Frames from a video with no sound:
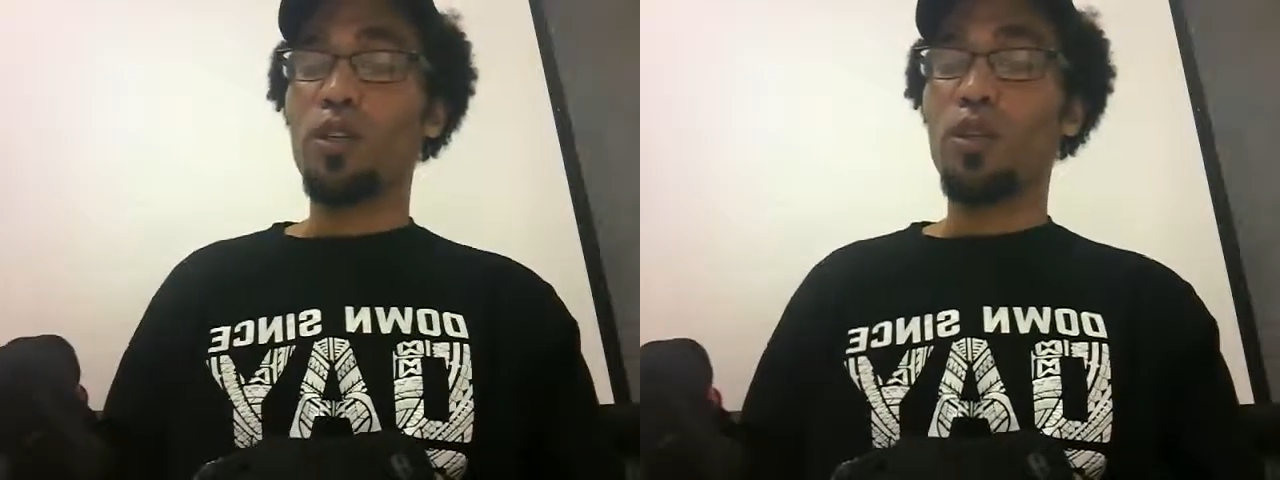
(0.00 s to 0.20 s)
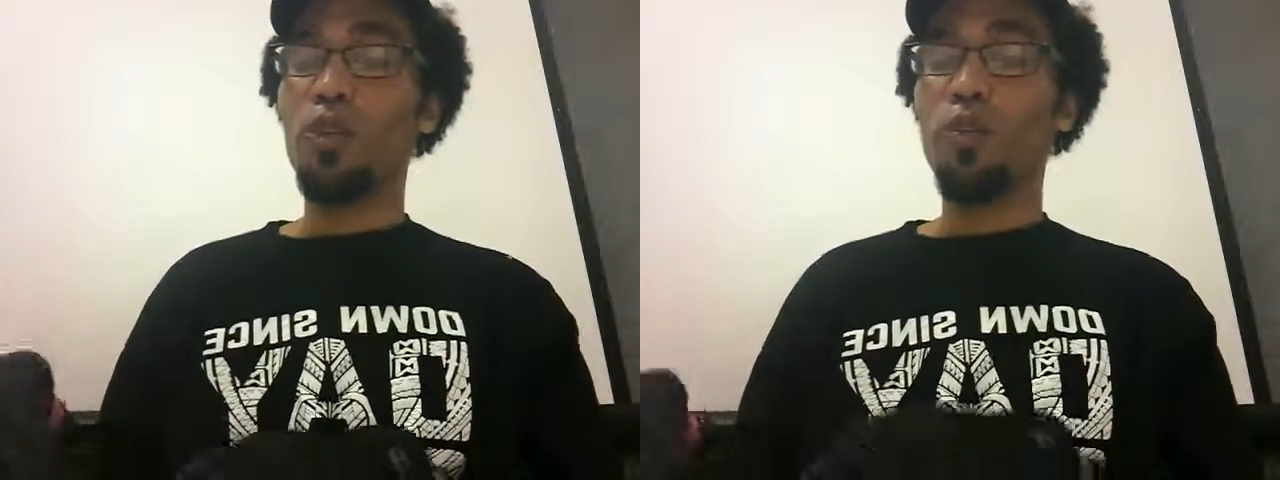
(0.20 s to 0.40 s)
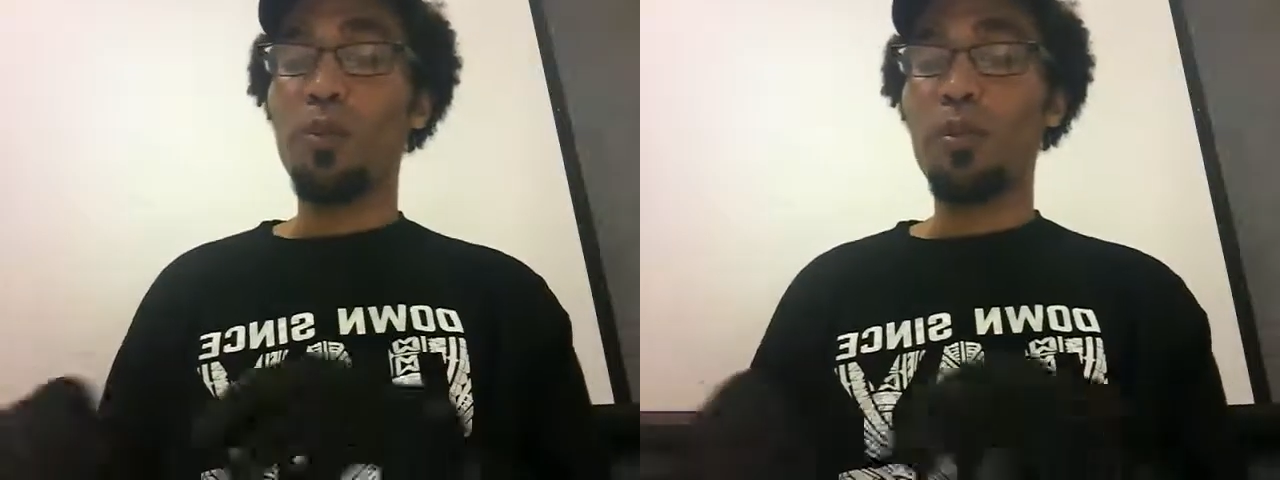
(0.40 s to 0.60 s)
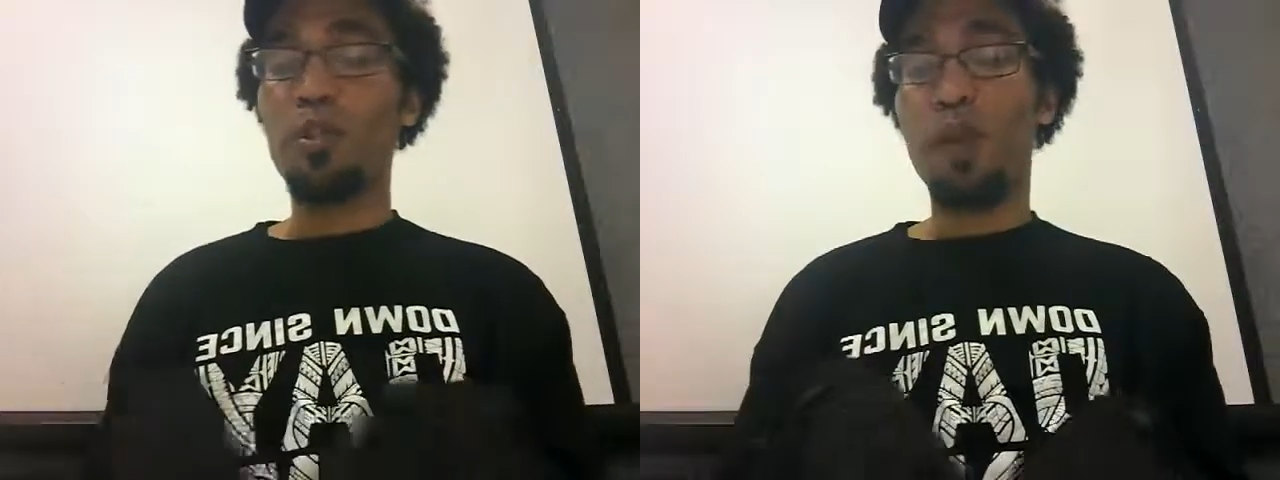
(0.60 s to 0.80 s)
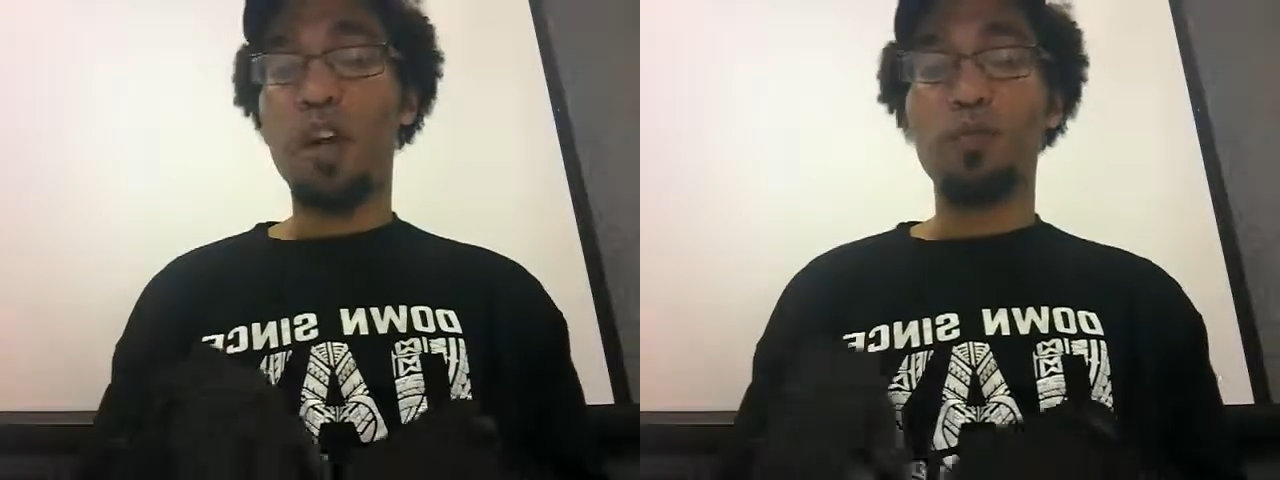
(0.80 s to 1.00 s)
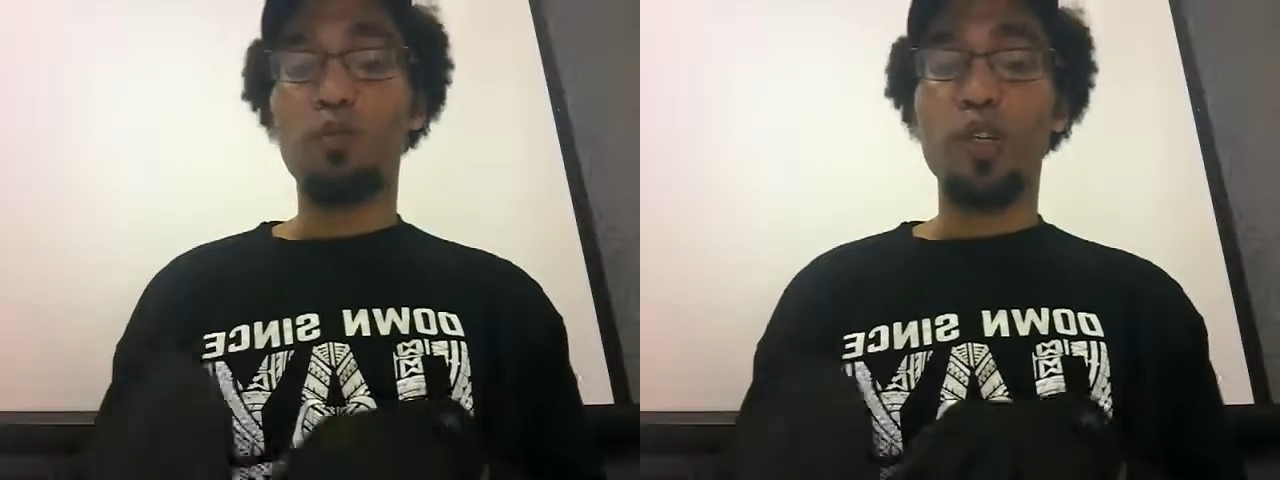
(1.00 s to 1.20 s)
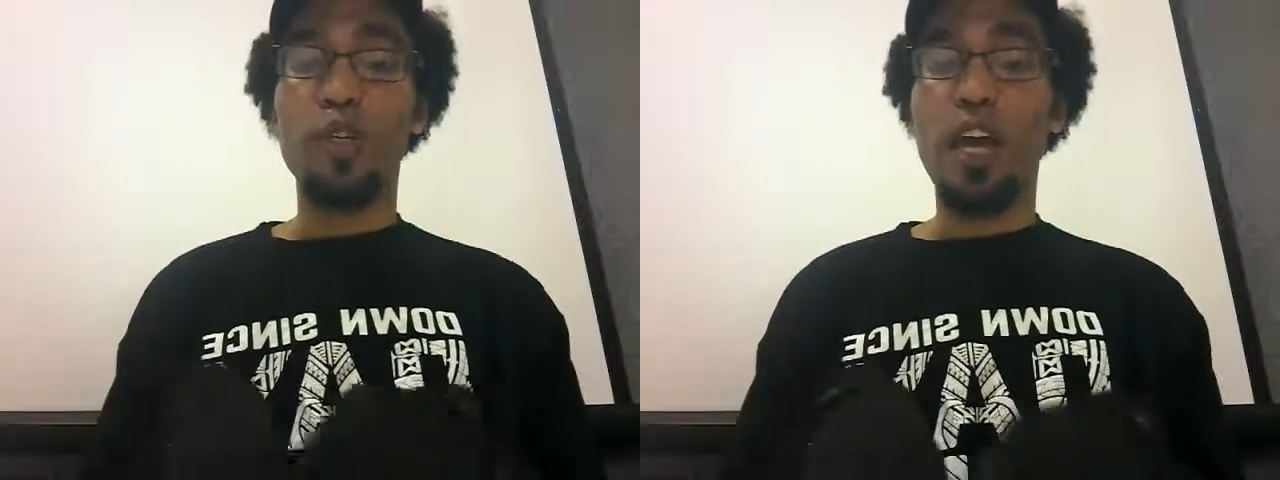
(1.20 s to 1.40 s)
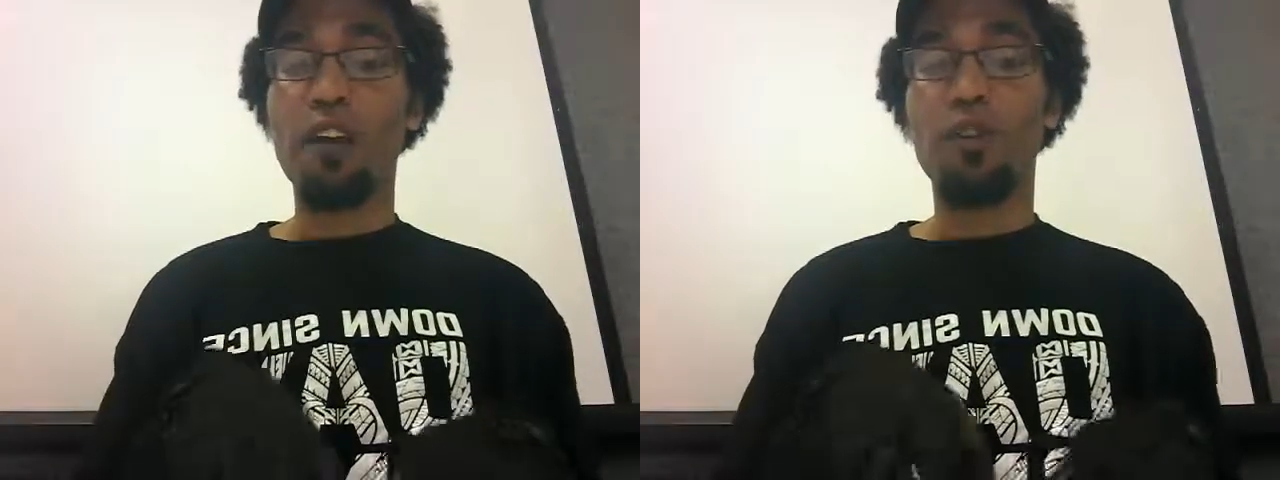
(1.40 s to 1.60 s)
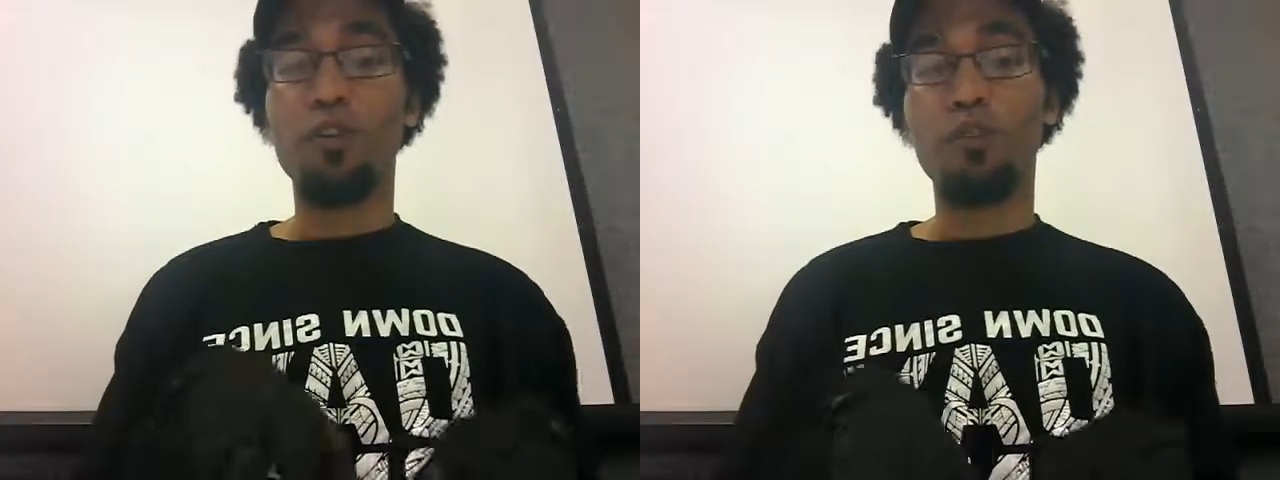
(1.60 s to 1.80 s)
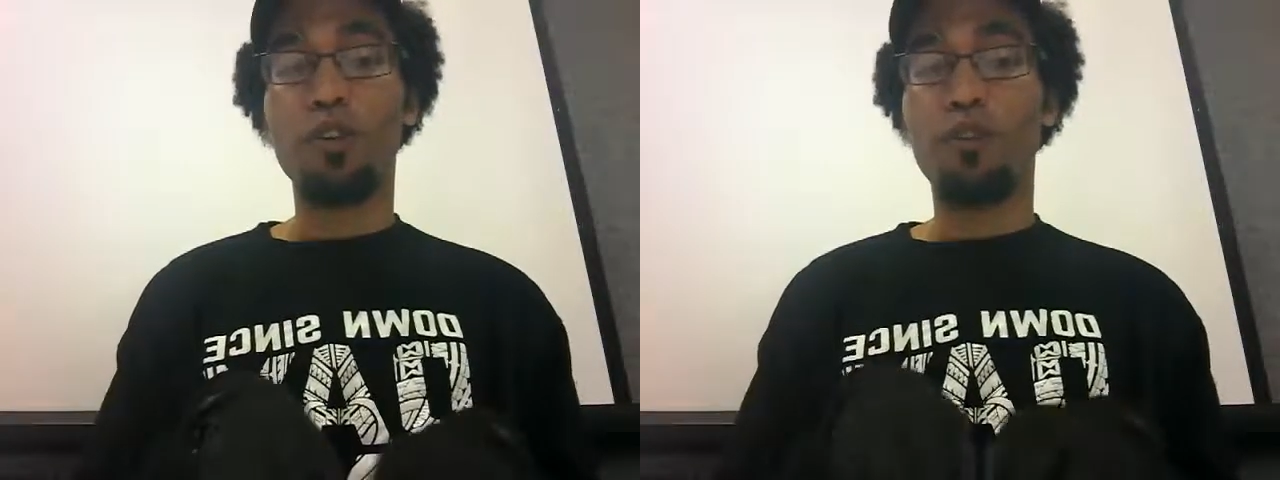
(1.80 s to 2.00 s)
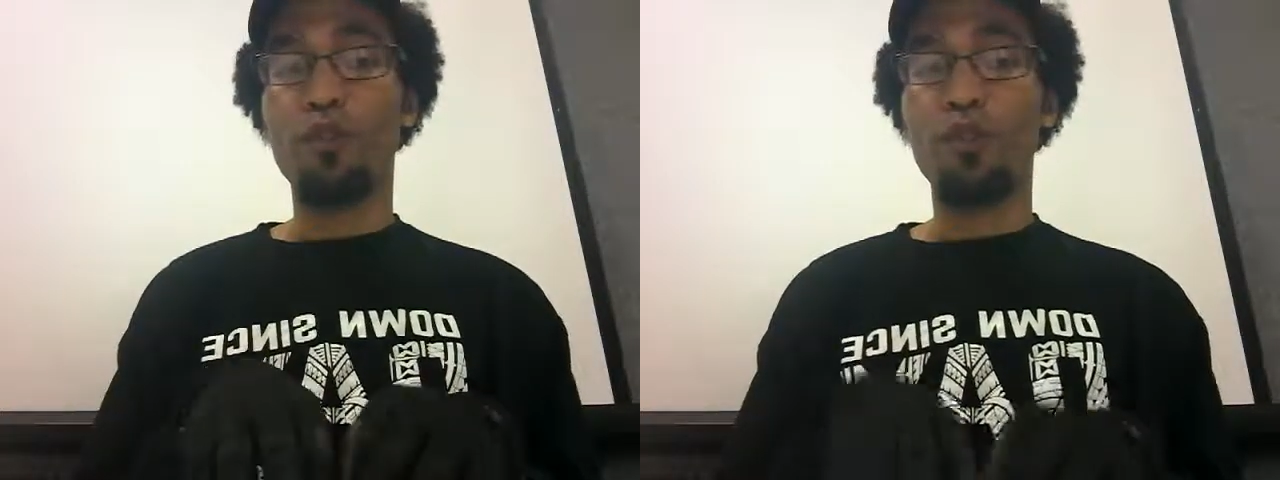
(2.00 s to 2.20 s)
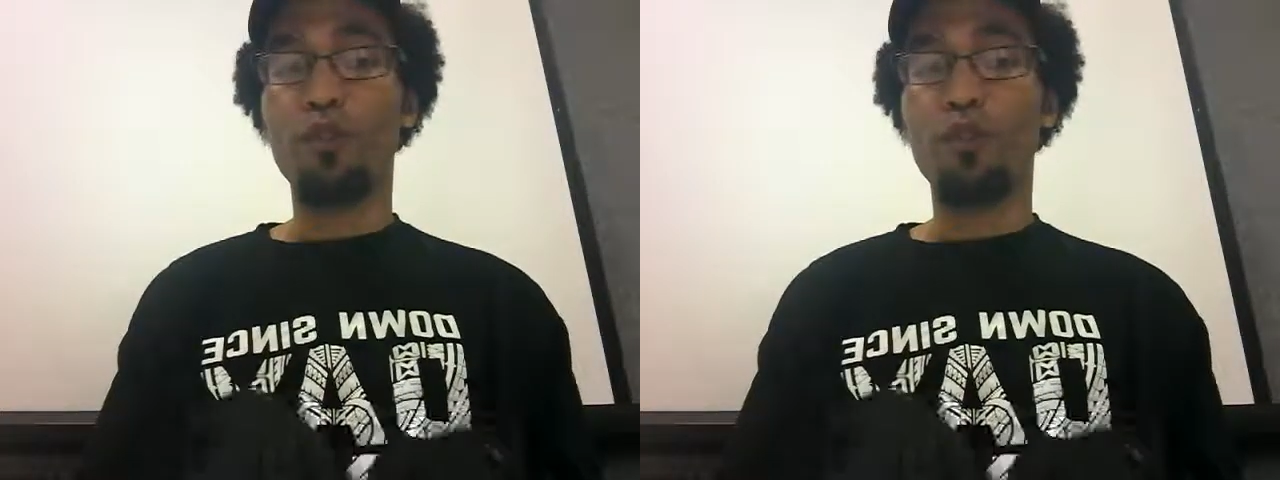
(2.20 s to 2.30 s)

the women's battle royal at Evolution for